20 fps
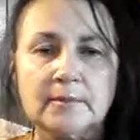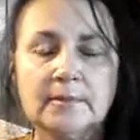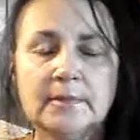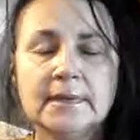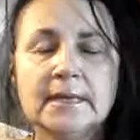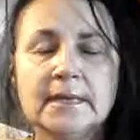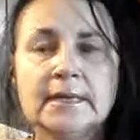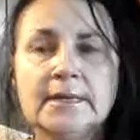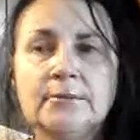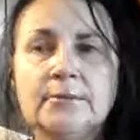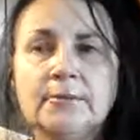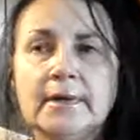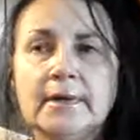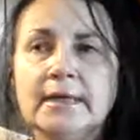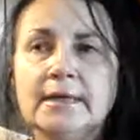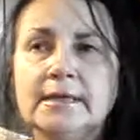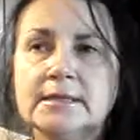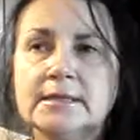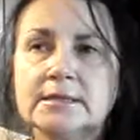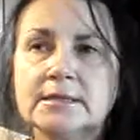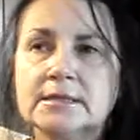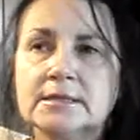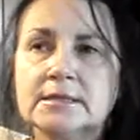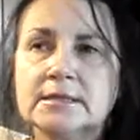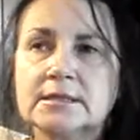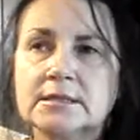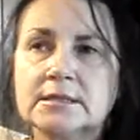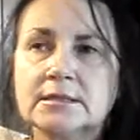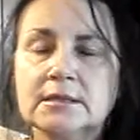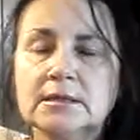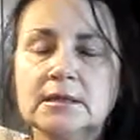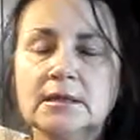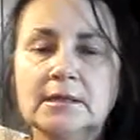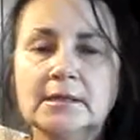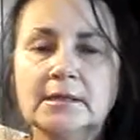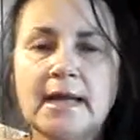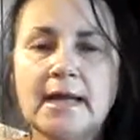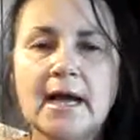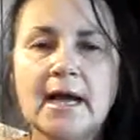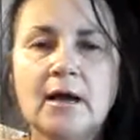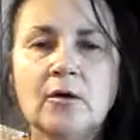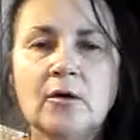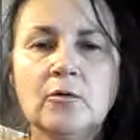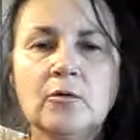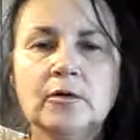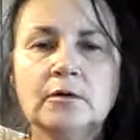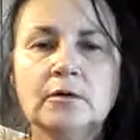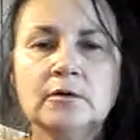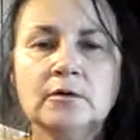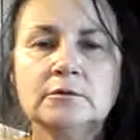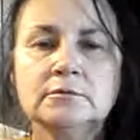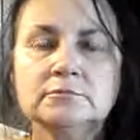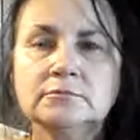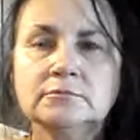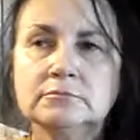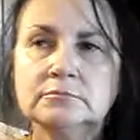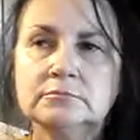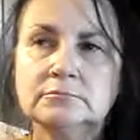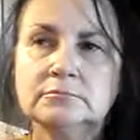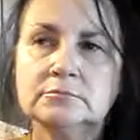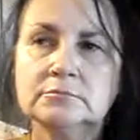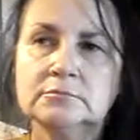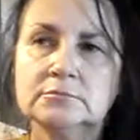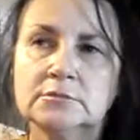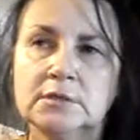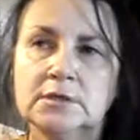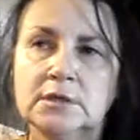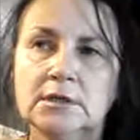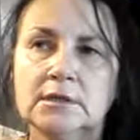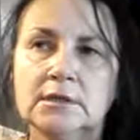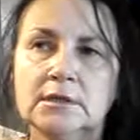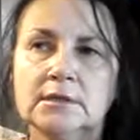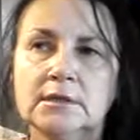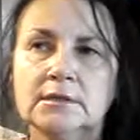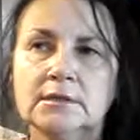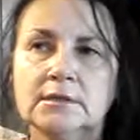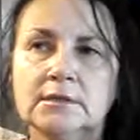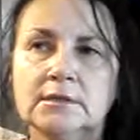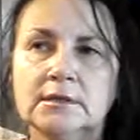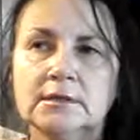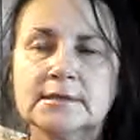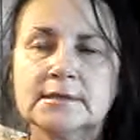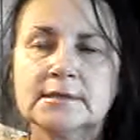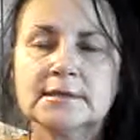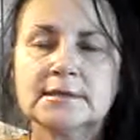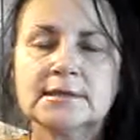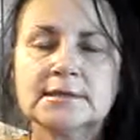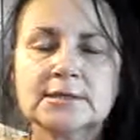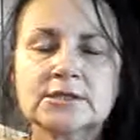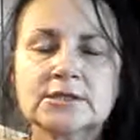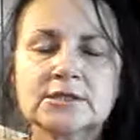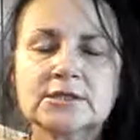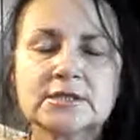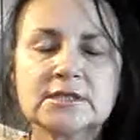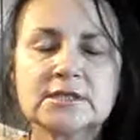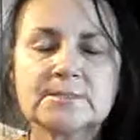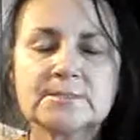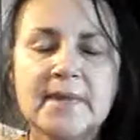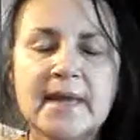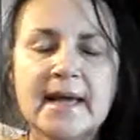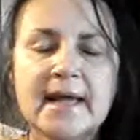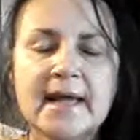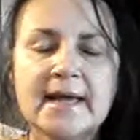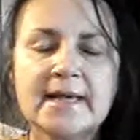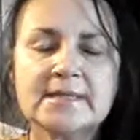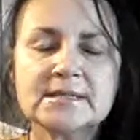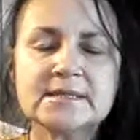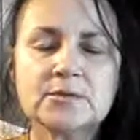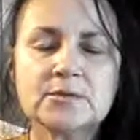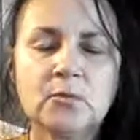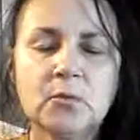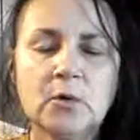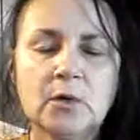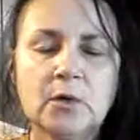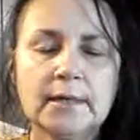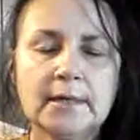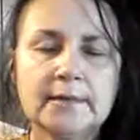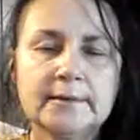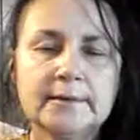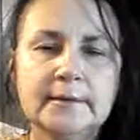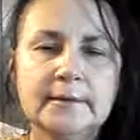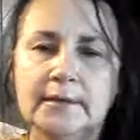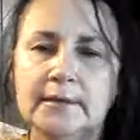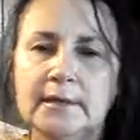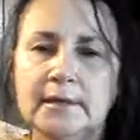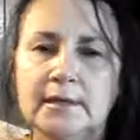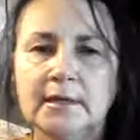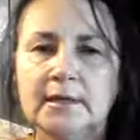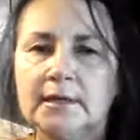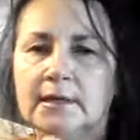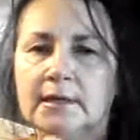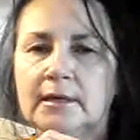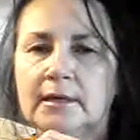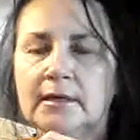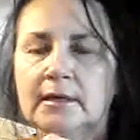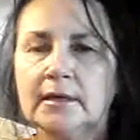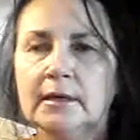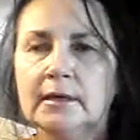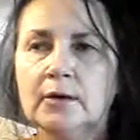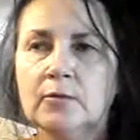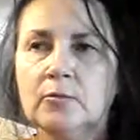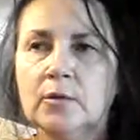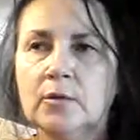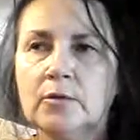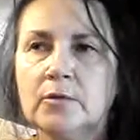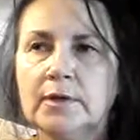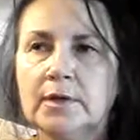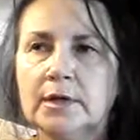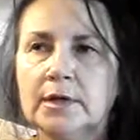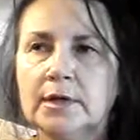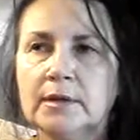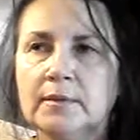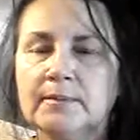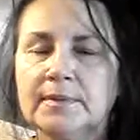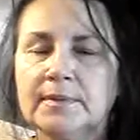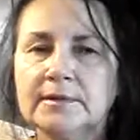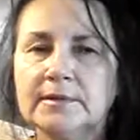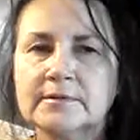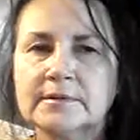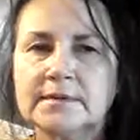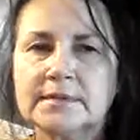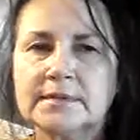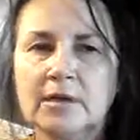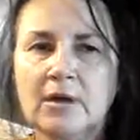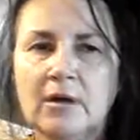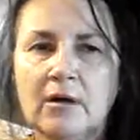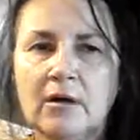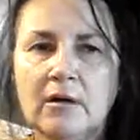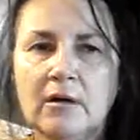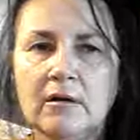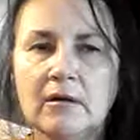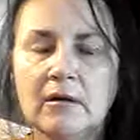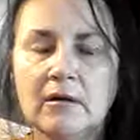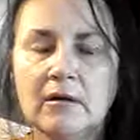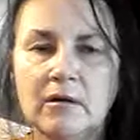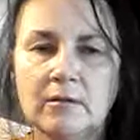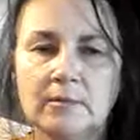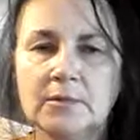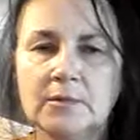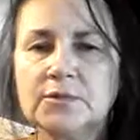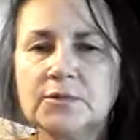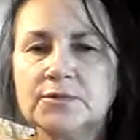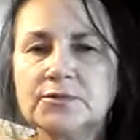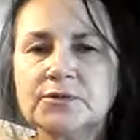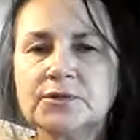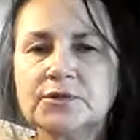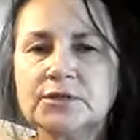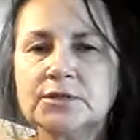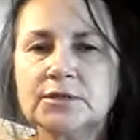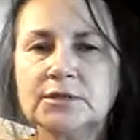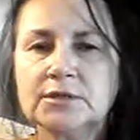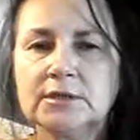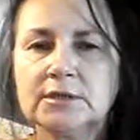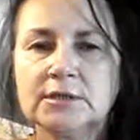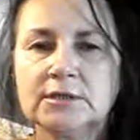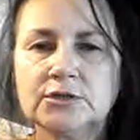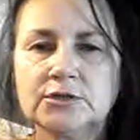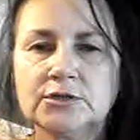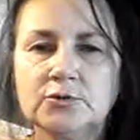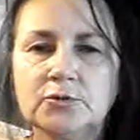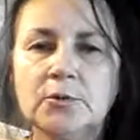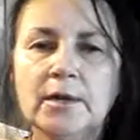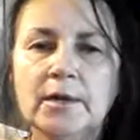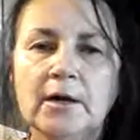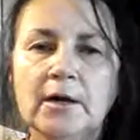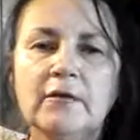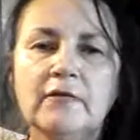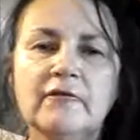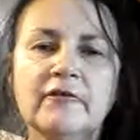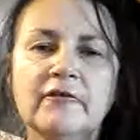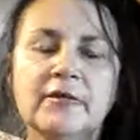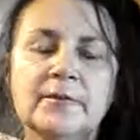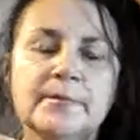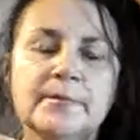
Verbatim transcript: but anyway it's an hour let's see it's just past one I woke up it was almost uh, 12